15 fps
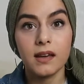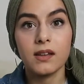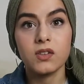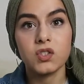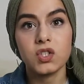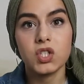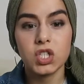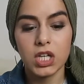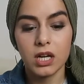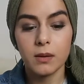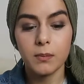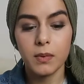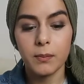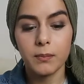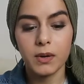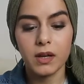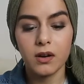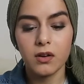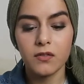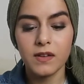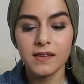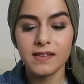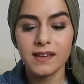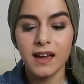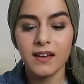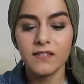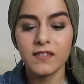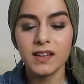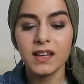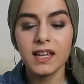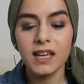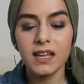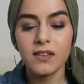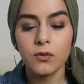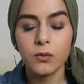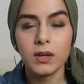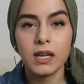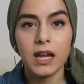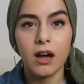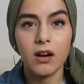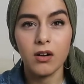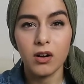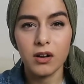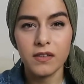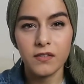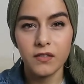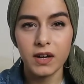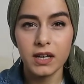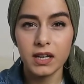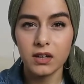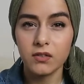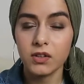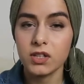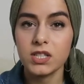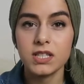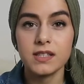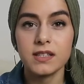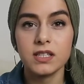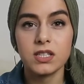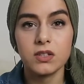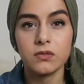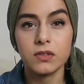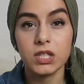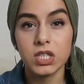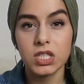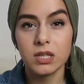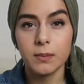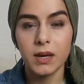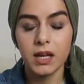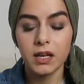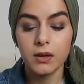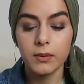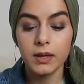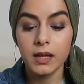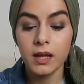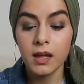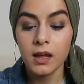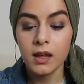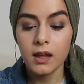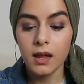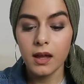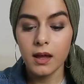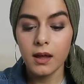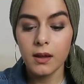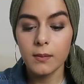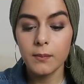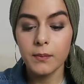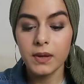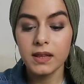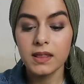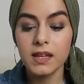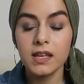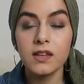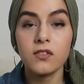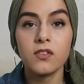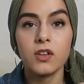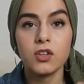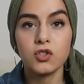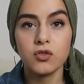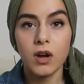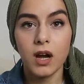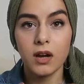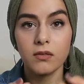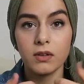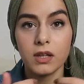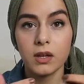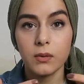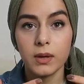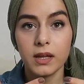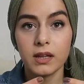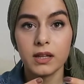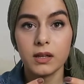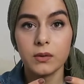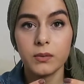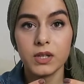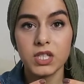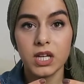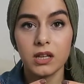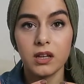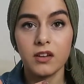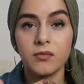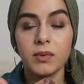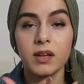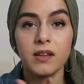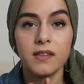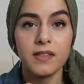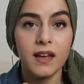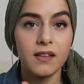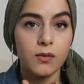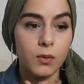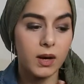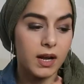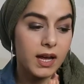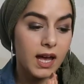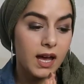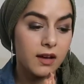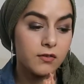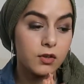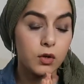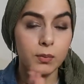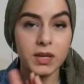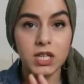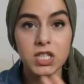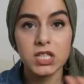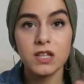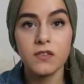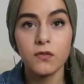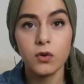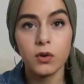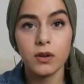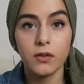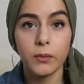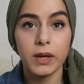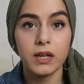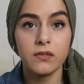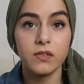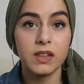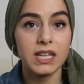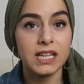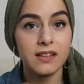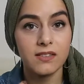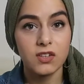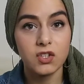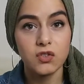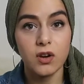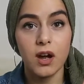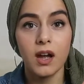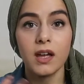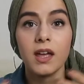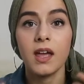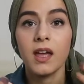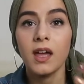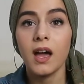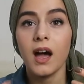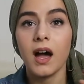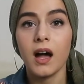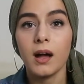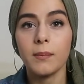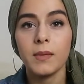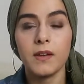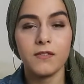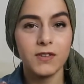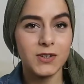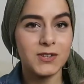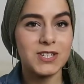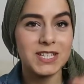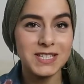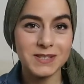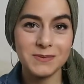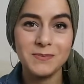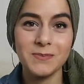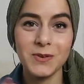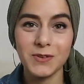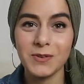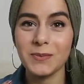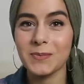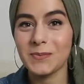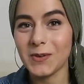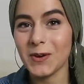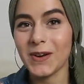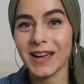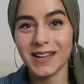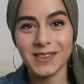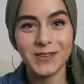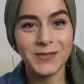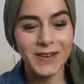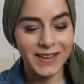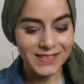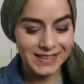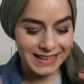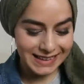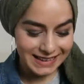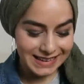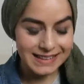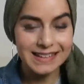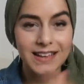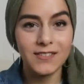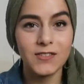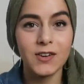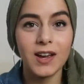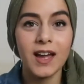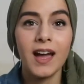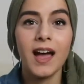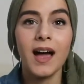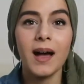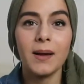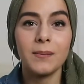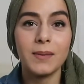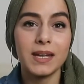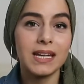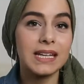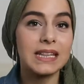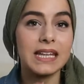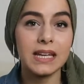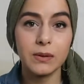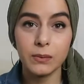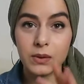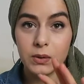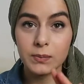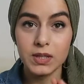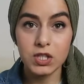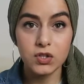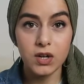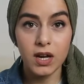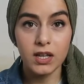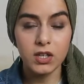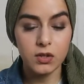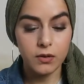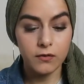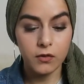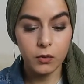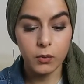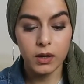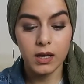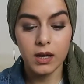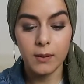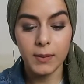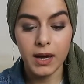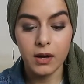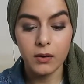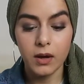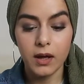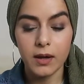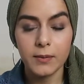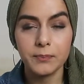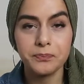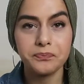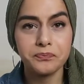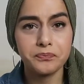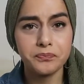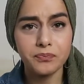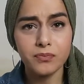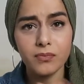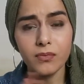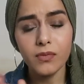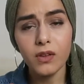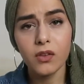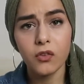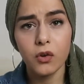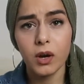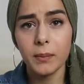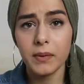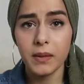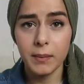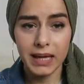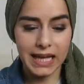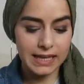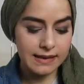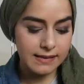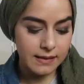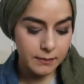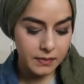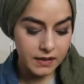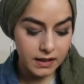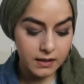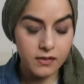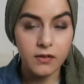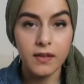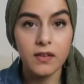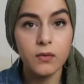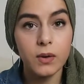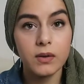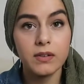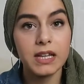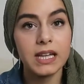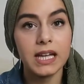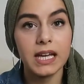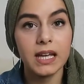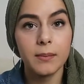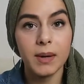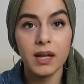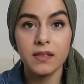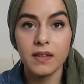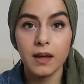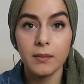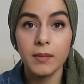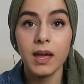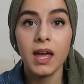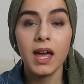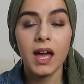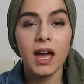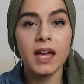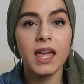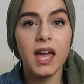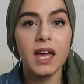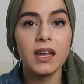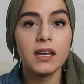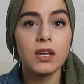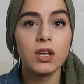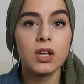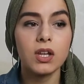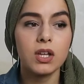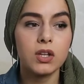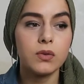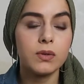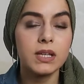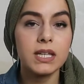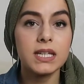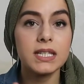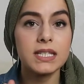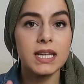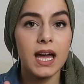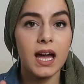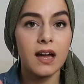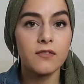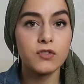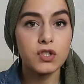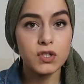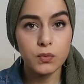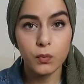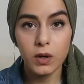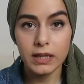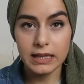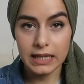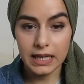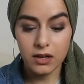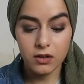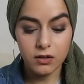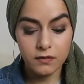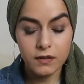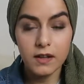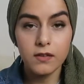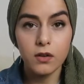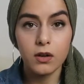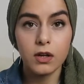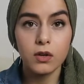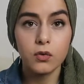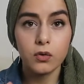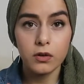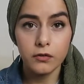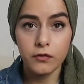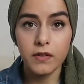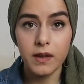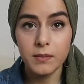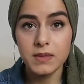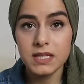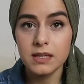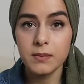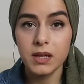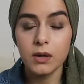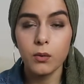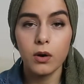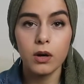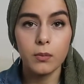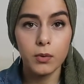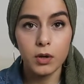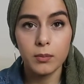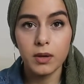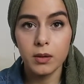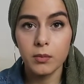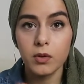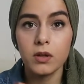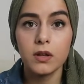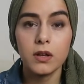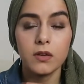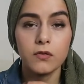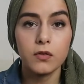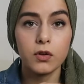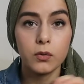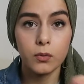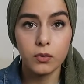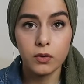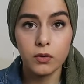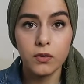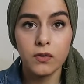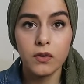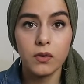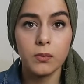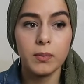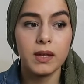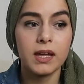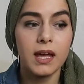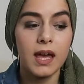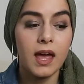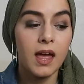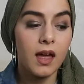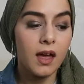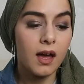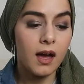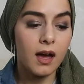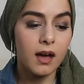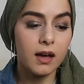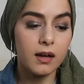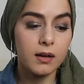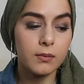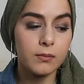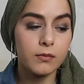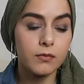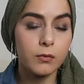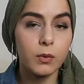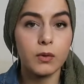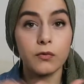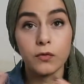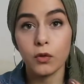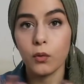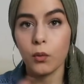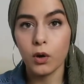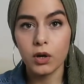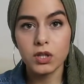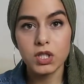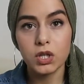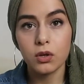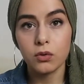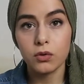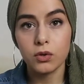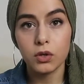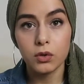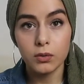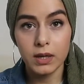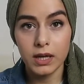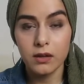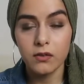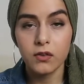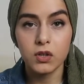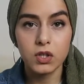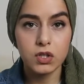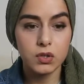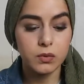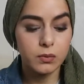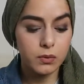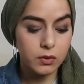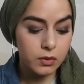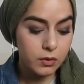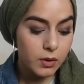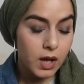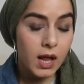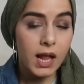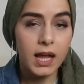does chip, but obviously I feel like it's really hard to find nail varnishes that don't really chip anyway, but these dry really quickly, which I love, because that's what I have no patience for, is waiting for things to dry. If you just move your hands around like this, after a minute they will be dry and you don't have to worry about scraping them against something. So that's what I really like about them. Again, you need to have just one layer of these on in order for them to be water permeable, and for your wudhu to be well, for the water to go through your nails, you can do wudhu.